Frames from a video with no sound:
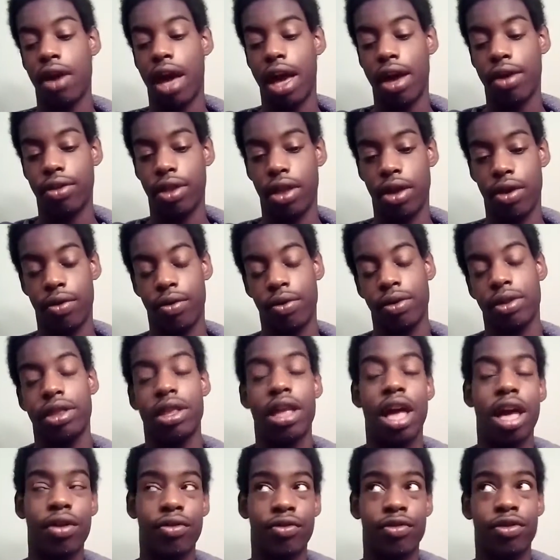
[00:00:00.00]
I don't know.
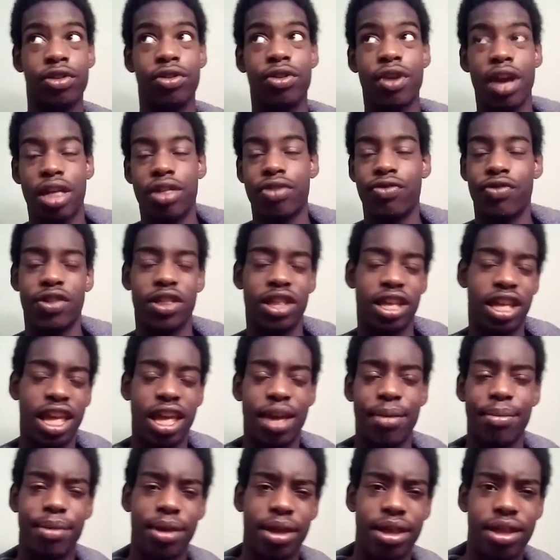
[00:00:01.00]
Not you guys really
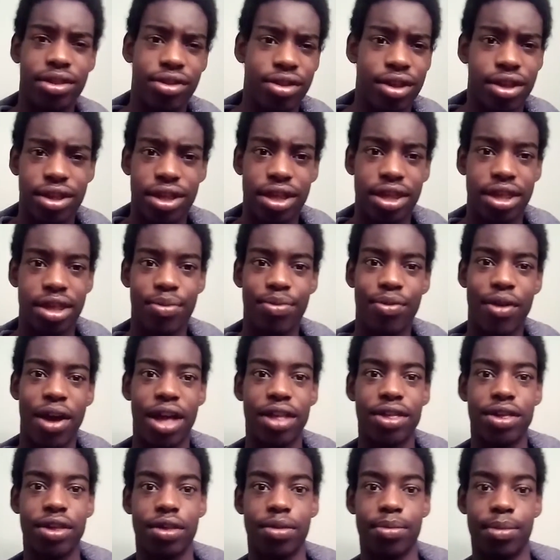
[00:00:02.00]
can't be just as
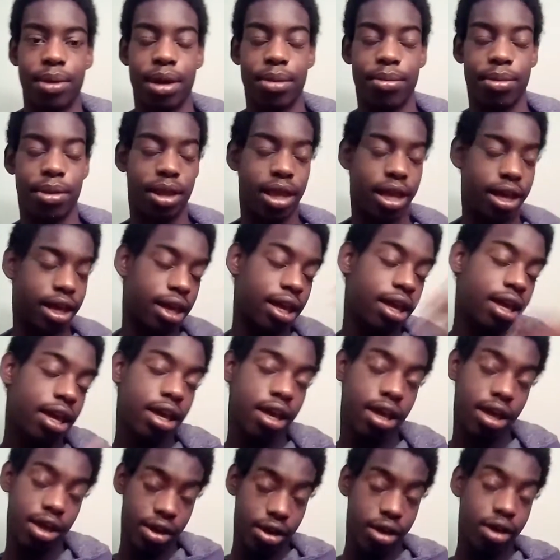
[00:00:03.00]
surprised as me, but like
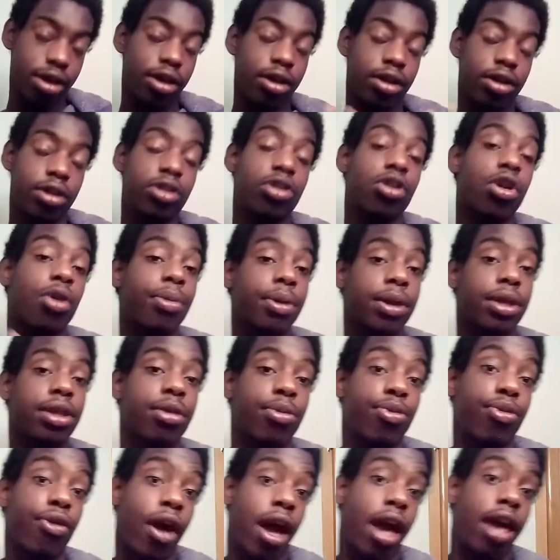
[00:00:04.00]
you'll be
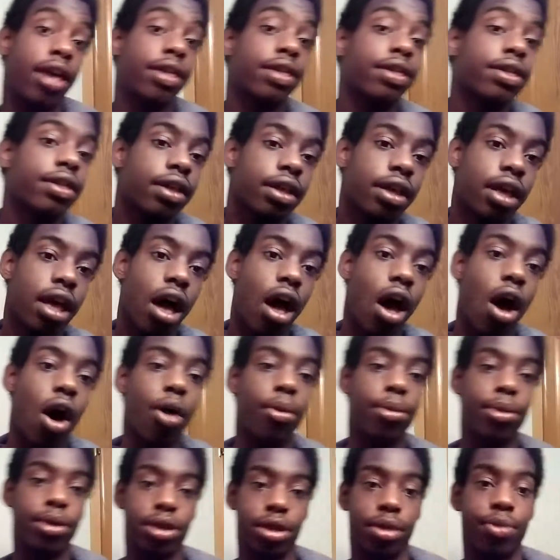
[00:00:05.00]
surprised.
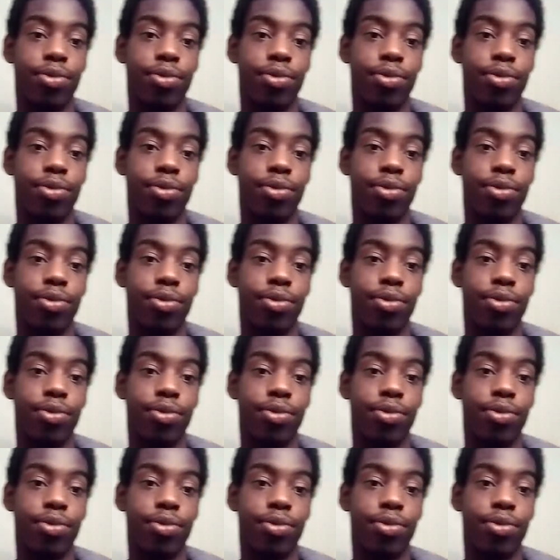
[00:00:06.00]
I'll be